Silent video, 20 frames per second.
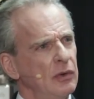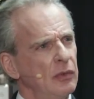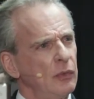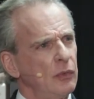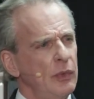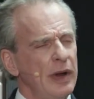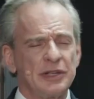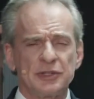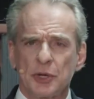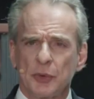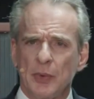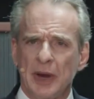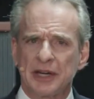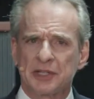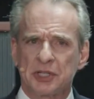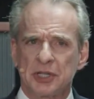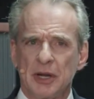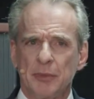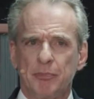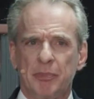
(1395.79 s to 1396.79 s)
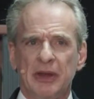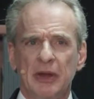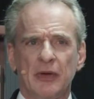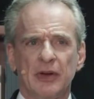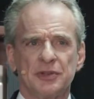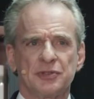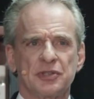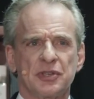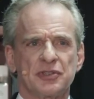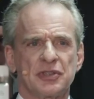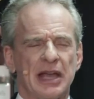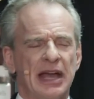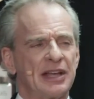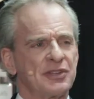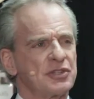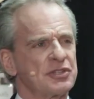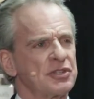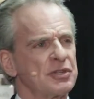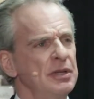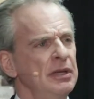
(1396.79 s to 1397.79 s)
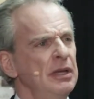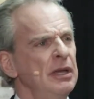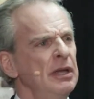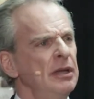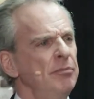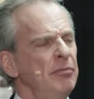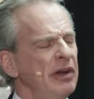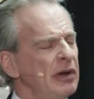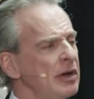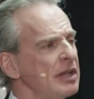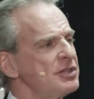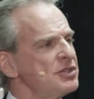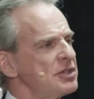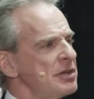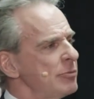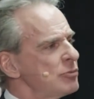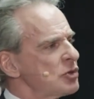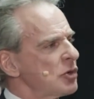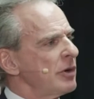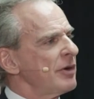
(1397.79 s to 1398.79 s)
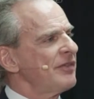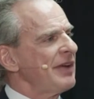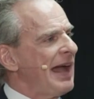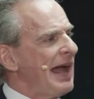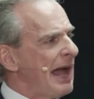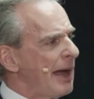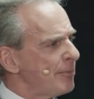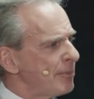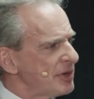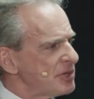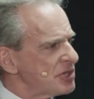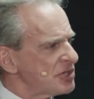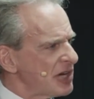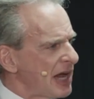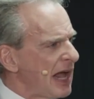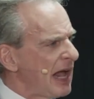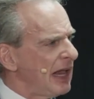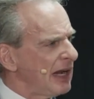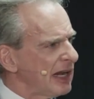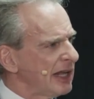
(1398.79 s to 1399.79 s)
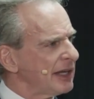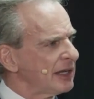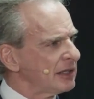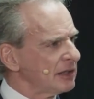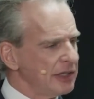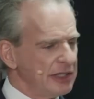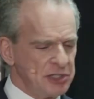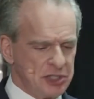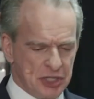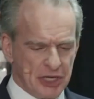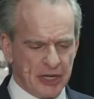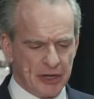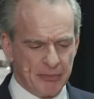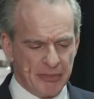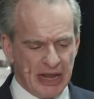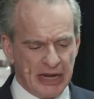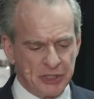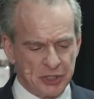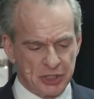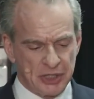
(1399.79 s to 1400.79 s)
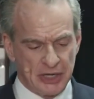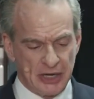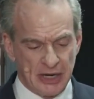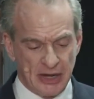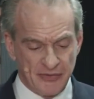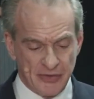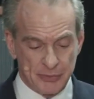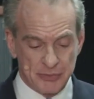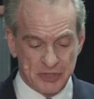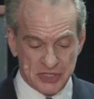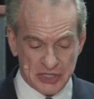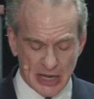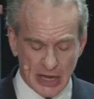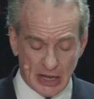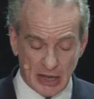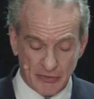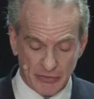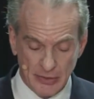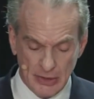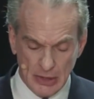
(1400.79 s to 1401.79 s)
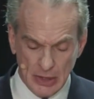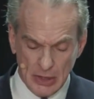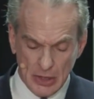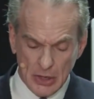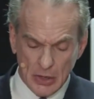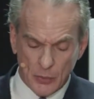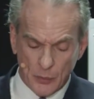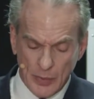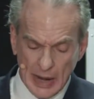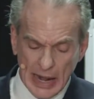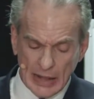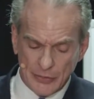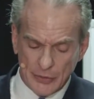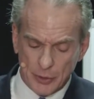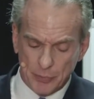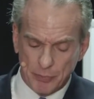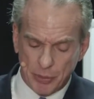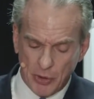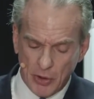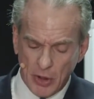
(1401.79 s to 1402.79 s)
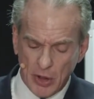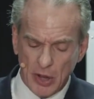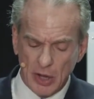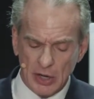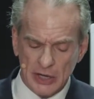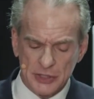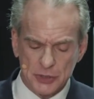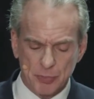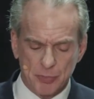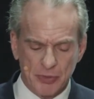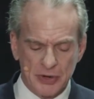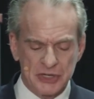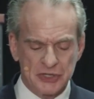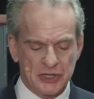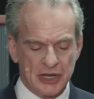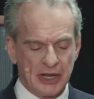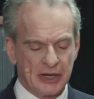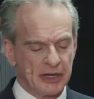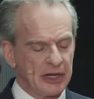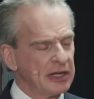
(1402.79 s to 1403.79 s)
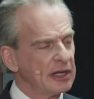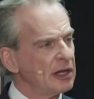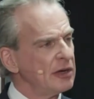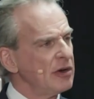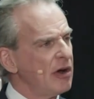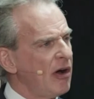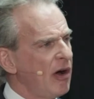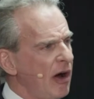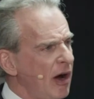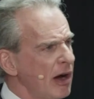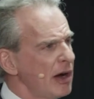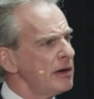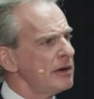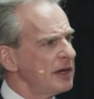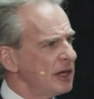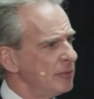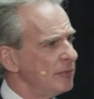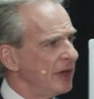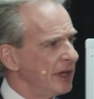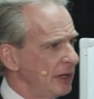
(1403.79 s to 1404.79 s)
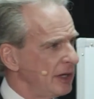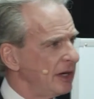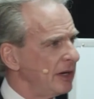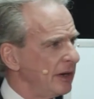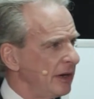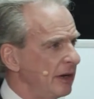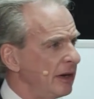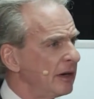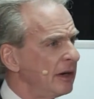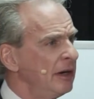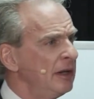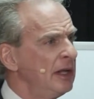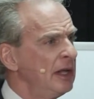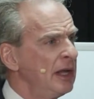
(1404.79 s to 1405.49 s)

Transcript: resurrection appearances as merely some sort of apostolic legitimation of himself. Rather, Paul is presenting an argument here